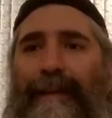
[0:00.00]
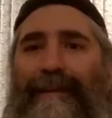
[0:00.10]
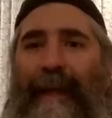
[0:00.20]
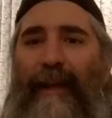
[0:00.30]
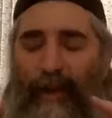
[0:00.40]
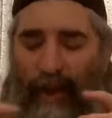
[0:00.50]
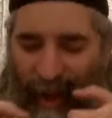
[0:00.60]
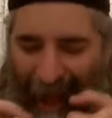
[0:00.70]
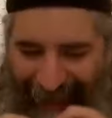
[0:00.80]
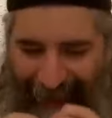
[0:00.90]
The
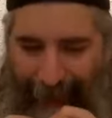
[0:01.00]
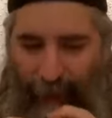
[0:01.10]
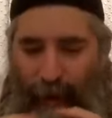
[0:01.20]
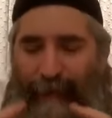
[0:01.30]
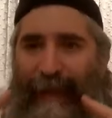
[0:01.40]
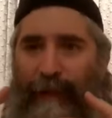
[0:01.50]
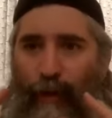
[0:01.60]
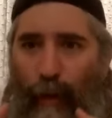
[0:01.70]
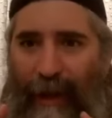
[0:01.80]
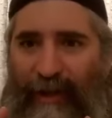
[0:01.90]
challenge of that
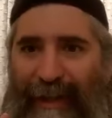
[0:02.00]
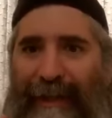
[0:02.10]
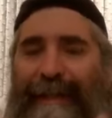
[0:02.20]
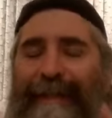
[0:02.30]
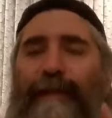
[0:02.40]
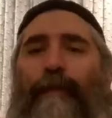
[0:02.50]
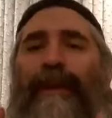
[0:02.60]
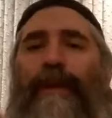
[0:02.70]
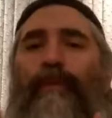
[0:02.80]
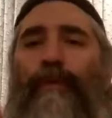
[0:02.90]
question is
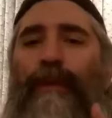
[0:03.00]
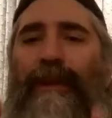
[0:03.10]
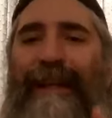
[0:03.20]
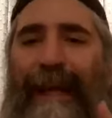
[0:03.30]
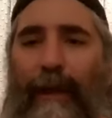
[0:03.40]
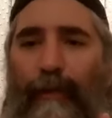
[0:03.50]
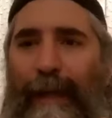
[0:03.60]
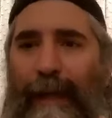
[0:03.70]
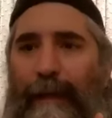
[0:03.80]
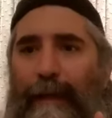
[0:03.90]
something we will
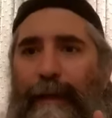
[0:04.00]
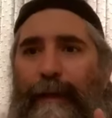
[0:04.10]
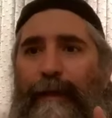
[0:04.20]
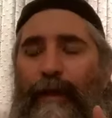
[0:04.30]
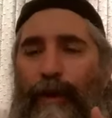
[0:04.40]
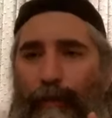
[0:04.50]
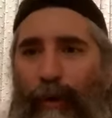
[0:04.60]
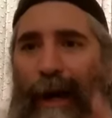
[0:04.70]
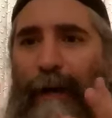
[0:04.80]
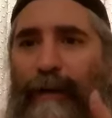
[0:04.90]
carry
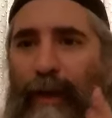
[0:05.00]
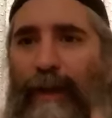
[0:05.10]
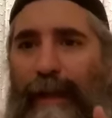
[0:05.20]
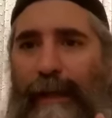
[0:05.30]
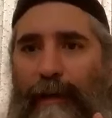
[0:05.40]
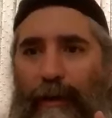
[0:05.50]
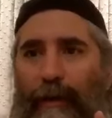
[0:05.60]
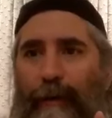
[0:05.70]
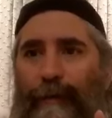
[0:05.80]
throughout the year.